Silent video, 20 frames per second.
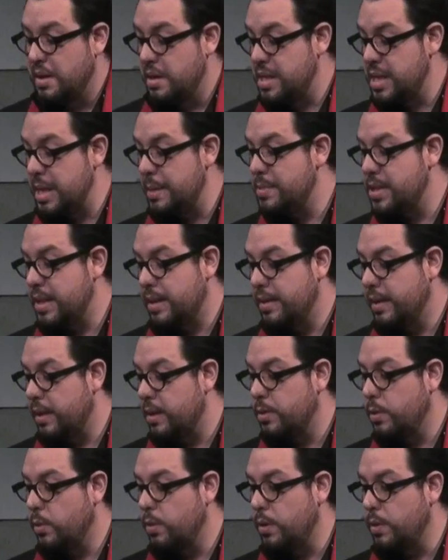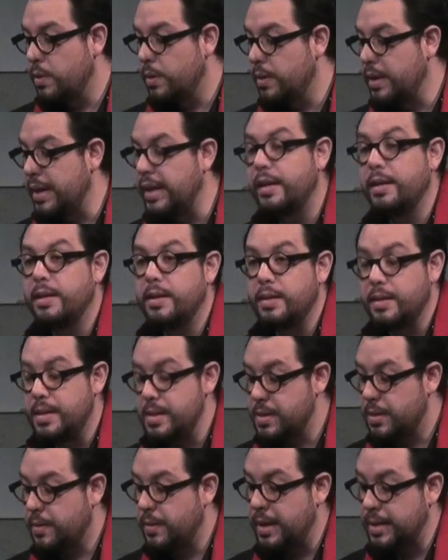It seems that they are no longer needed in
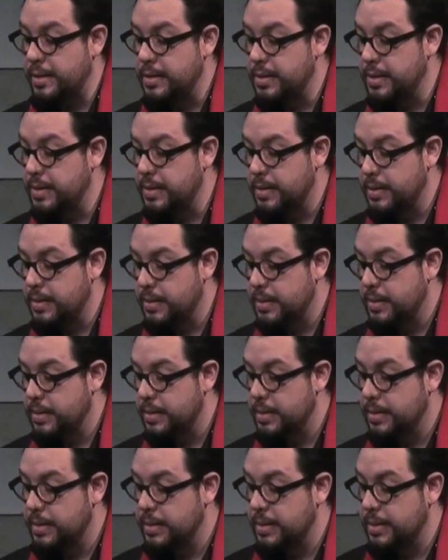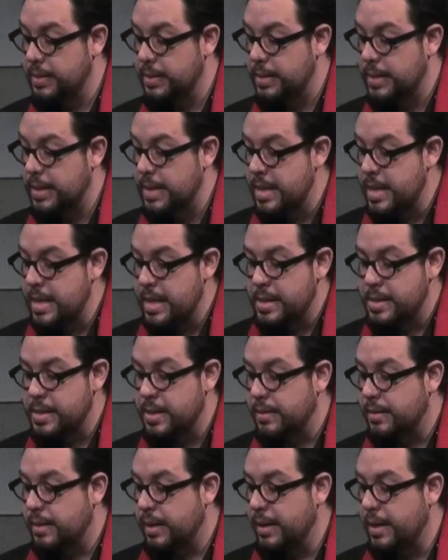this crisis.
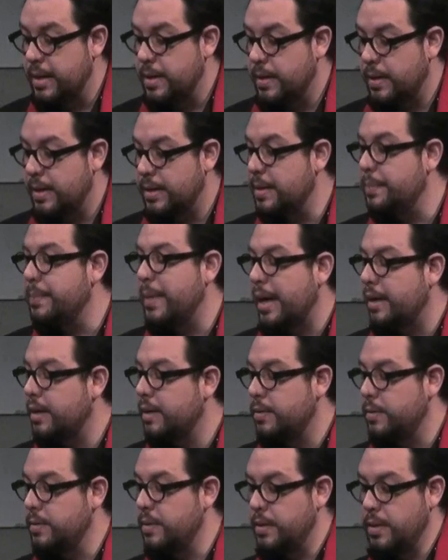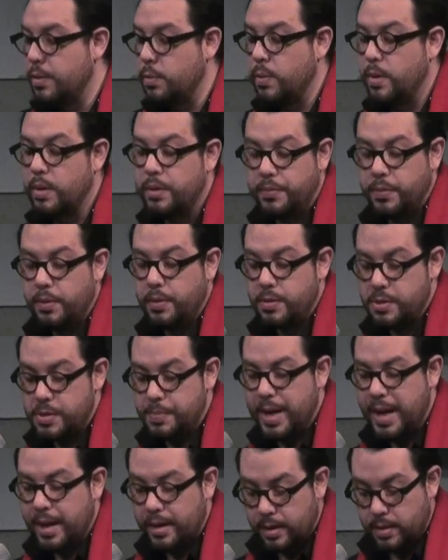Certainly not at the magnitude that they were a few years
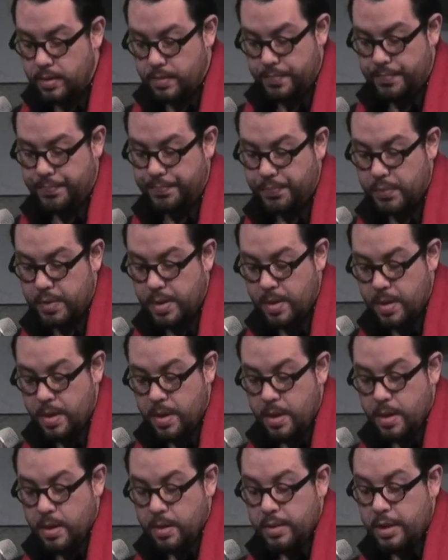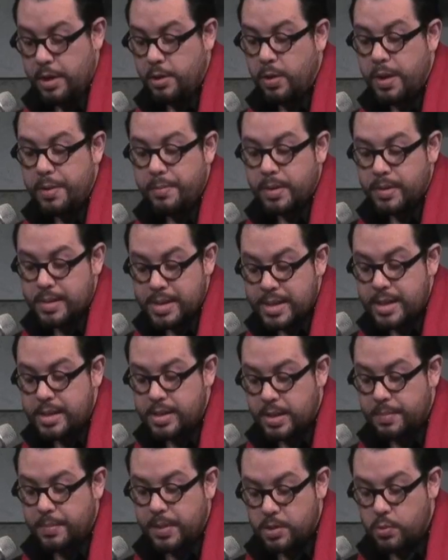back. The neoliberal
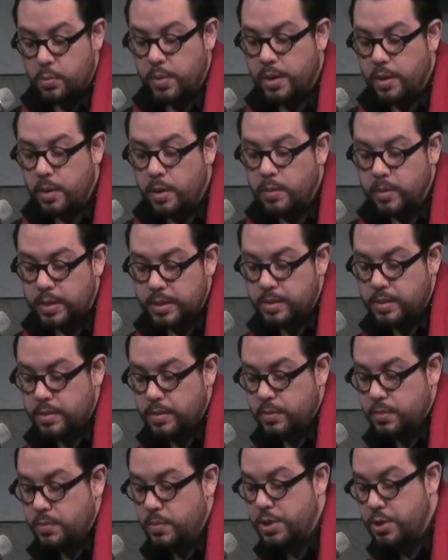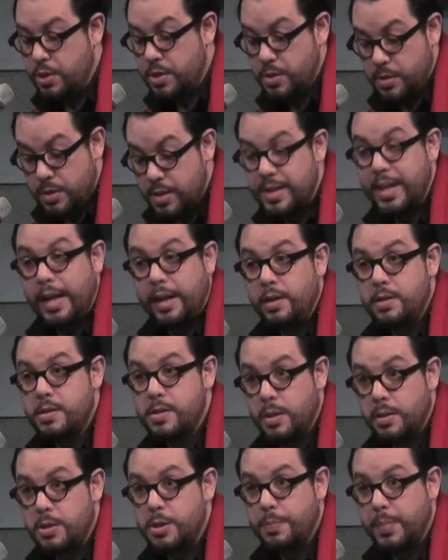system as we know it, which sustains
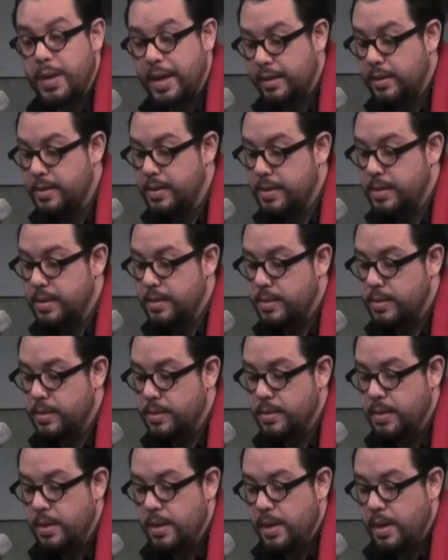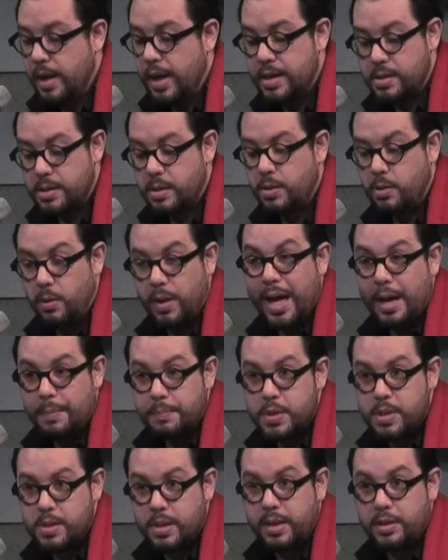such practices, has
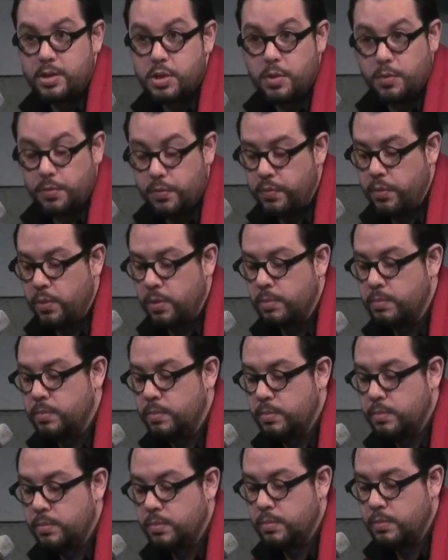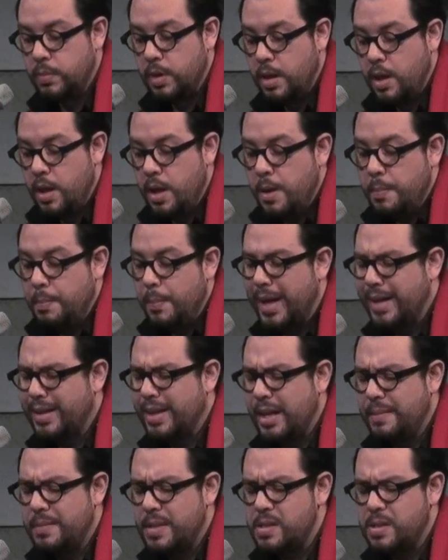collapsed in some form. Mike
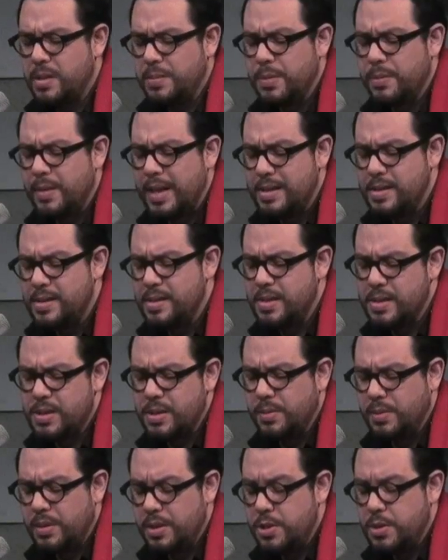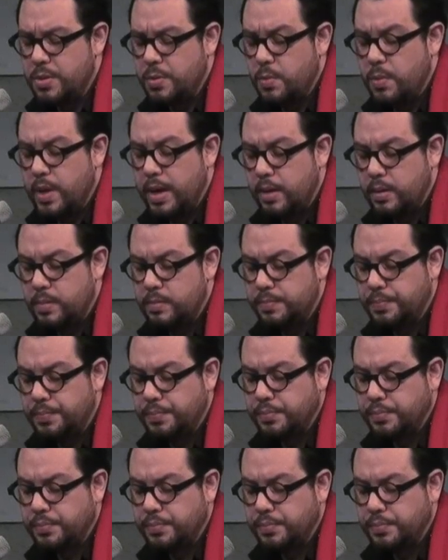Davis summarizes this condition well.